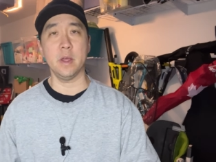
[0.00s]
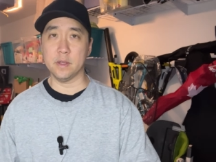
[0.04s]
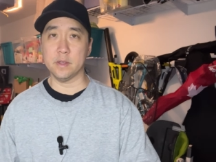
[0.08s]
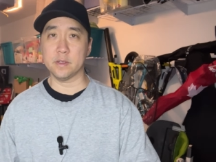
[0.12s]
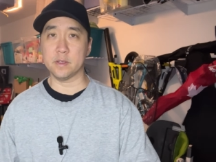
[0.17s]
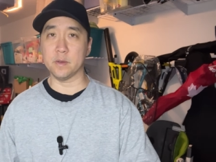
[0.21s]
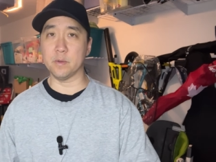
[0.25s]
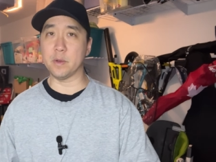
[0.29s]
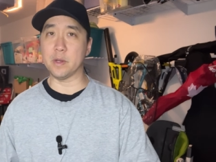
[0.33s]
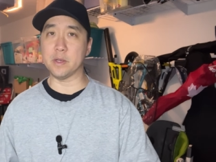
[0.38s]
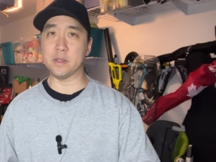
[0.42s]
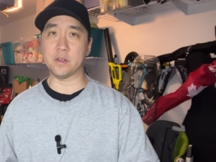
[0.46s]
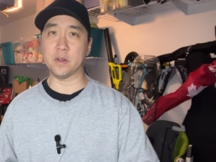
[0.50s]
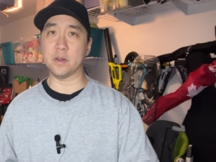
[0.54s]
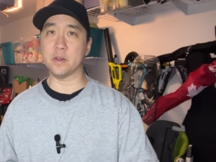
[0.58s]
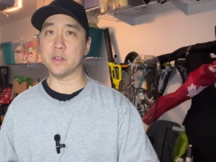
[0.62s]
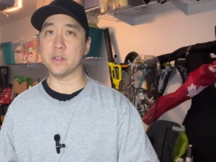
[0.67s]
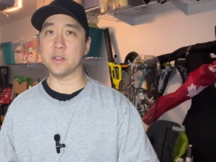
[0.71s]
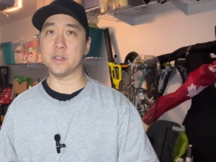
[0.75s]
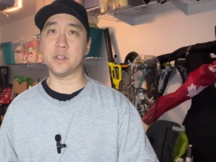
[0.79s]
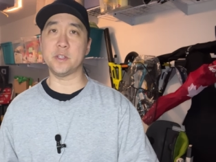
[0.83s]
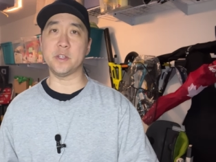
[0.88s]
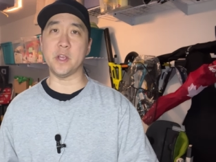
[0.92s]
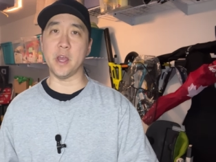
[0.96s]
So when I started
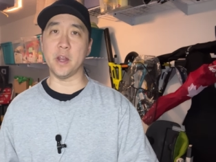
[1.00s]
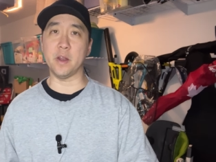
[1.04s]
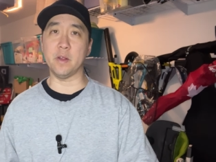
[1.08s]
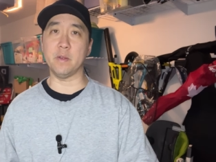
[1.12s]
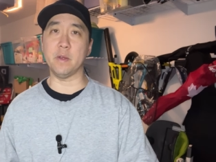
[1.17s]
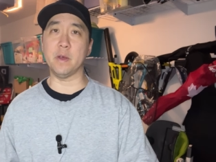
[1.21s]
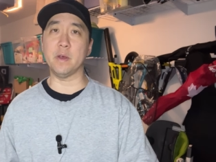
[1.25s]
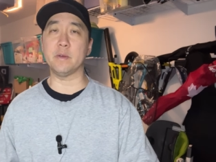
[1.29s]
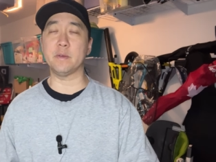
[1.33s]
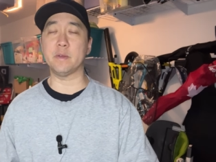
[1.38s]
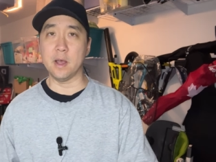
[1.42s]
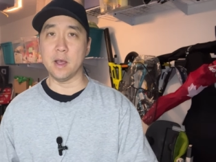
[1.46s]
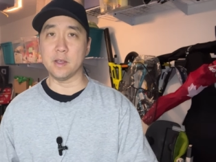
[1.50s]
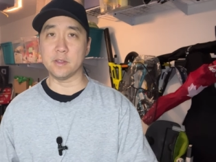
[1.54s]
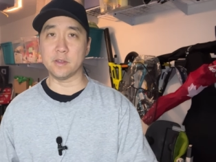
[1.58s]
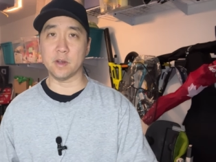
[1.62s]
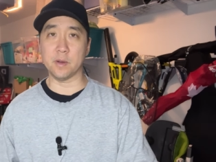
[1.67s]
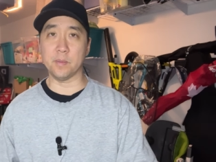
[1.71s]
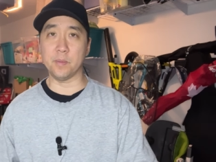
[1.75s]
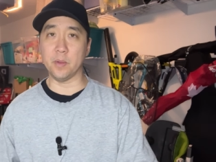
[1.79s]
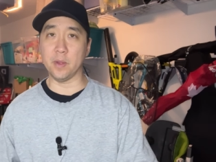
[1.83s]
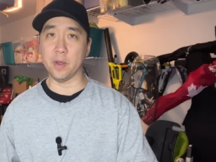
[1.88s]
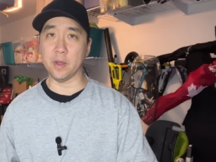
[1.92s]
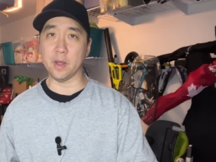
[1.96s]
this channel out, I started
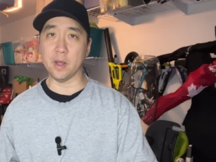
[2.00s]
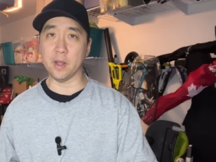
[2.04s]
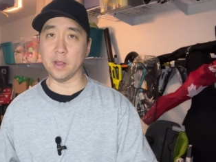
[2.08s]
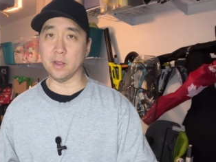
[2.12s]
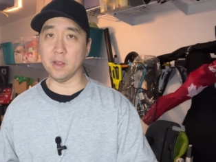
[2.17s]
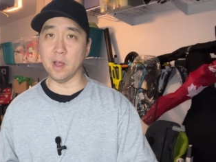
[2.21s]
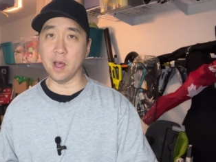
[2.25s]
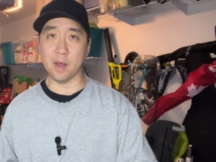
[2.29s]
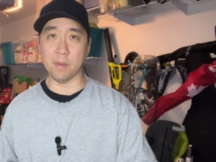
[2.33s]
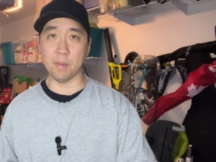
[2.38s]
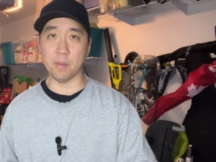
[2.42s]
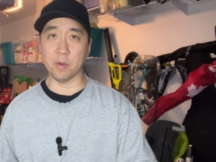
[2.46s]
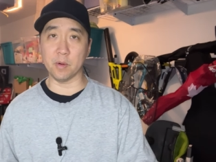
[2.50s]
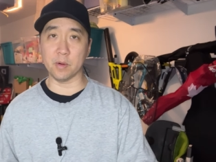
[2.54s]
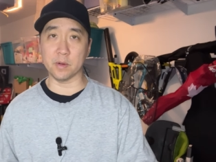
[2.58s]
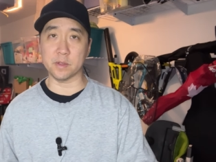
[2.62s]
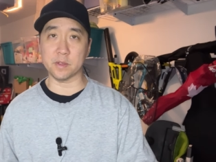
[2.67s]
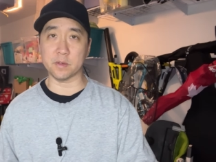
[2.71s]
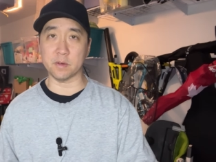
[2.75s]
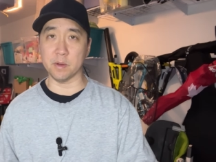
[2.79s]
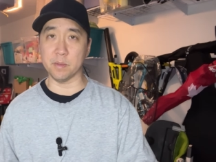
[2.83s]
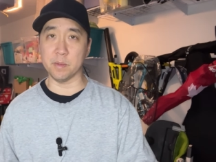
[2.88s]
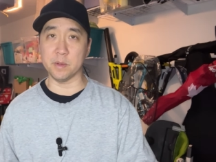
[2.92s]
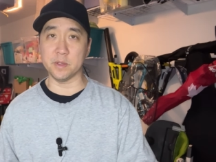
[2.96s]
playing a lot more
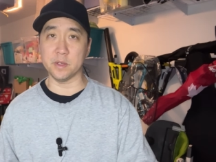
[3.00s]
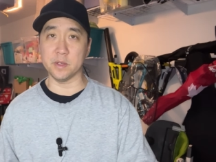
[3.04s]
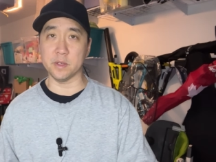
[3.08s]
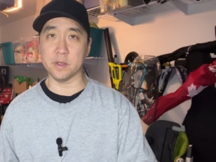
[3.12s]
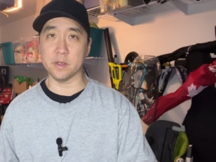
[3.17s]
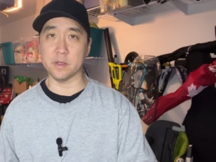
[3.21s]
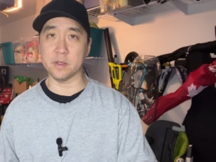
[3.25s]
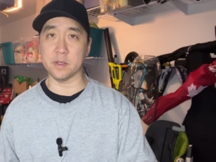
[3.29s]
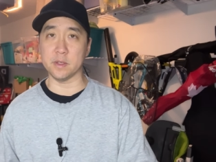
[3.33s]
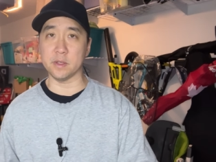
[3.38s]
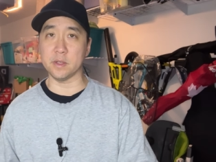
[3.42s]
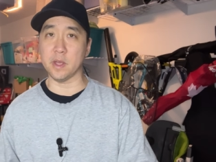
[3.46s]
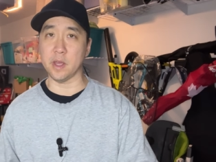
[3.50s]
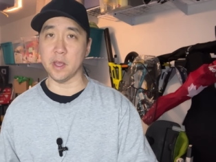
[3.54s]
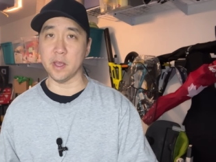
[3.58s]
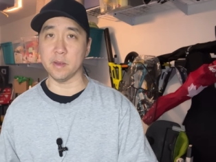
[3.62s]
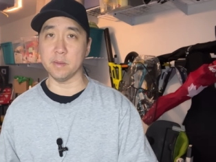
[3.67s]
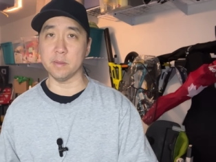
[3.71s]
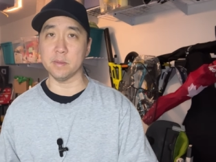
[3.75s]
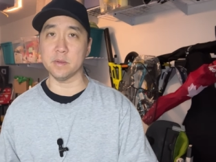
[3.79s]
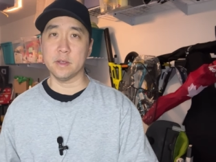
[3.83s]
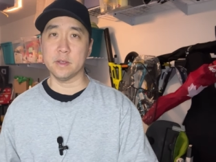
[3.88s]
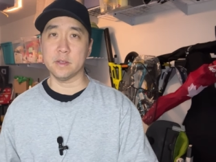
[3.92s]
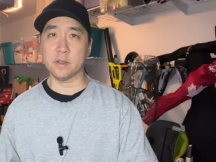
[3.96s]
scrimmages and
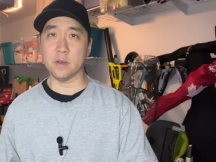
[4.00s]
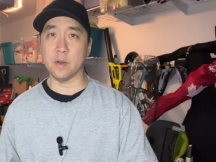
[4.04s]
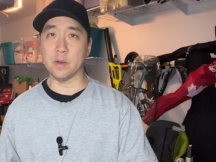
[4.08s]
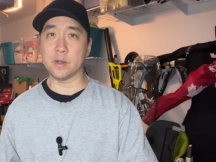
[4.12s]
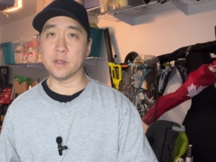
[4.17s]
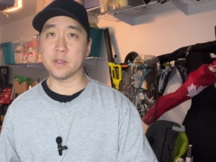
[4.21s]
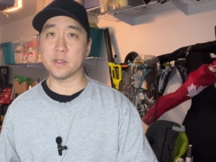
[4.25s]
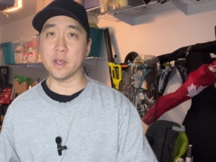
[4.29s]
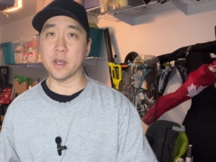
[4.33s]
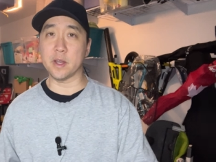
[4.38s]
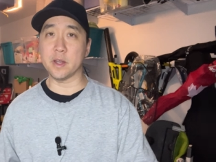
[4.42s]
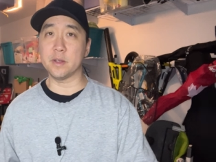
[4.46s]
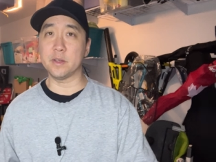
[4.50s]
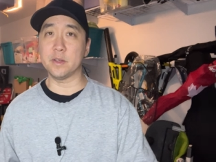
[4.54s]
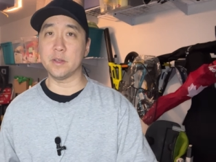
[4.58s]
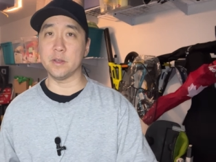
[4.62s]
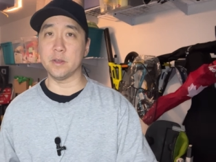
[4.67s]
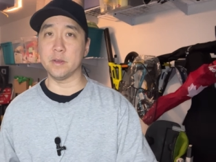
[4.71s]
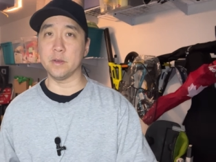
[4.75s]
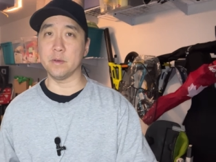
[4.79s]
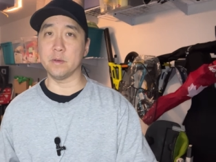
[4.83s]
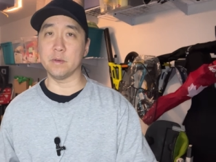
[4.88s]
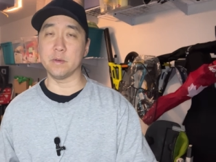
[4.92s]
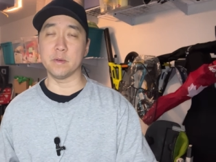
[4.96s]
games. So I decided
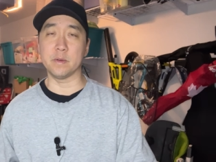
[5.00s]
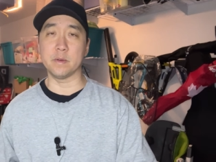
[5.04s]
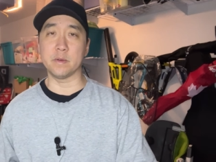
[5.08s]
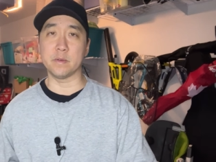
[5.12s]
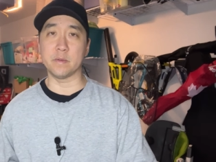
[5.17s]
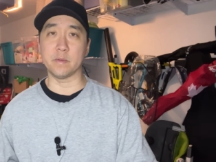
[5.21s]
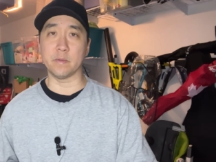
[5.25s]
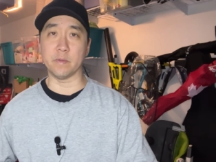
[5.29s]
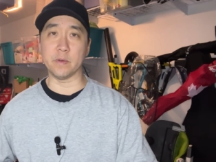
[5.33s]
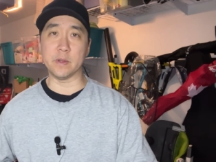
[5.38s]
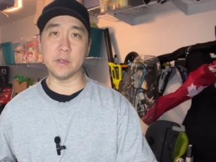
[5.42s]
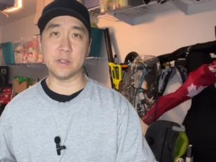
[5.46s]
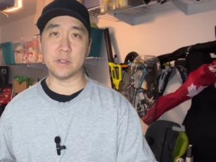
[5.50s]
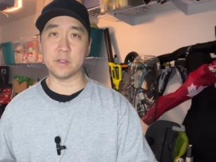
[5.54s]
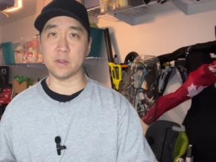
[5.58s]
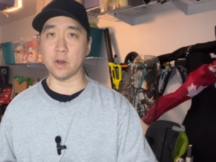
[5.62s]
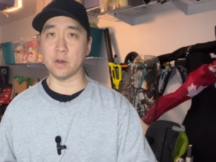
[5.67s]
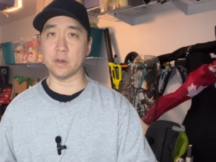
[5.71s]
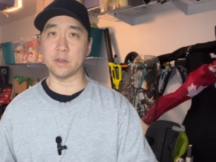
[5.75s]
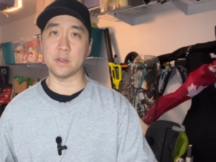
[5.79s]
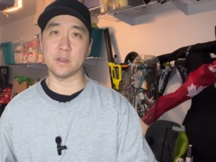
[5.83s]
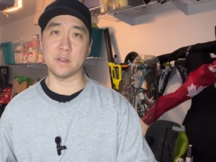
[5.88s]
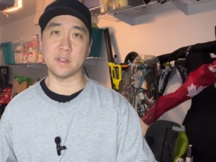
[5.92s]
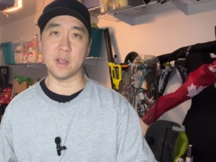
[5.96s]
to
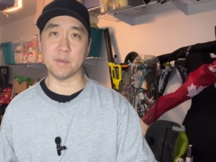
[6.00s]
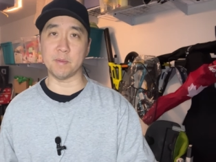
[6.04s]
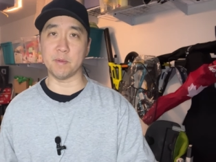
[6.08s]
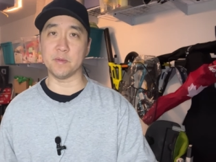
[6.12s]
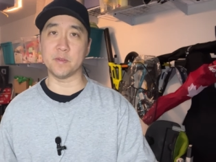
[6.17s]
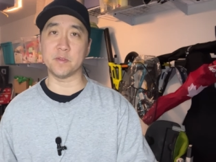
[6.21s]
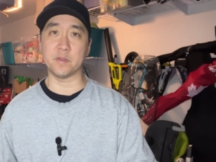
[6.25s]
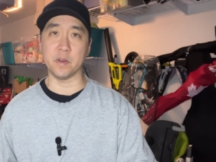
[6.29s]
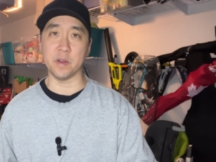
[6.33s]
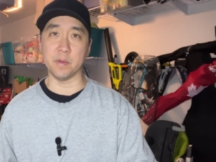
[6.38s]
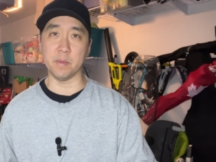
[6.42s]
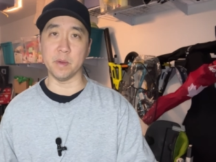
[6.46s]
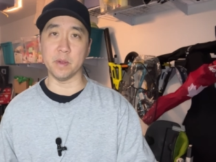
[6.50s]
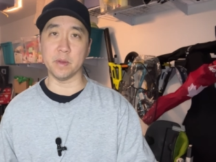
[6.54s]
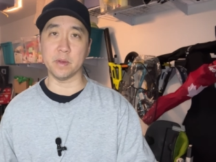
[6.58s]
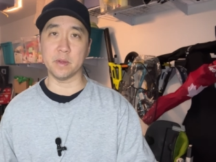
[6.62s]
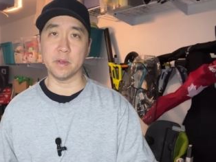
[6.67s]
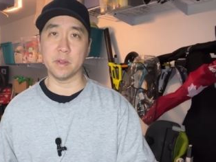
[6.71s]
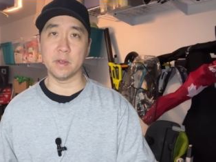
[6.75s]
restart this type of treatment.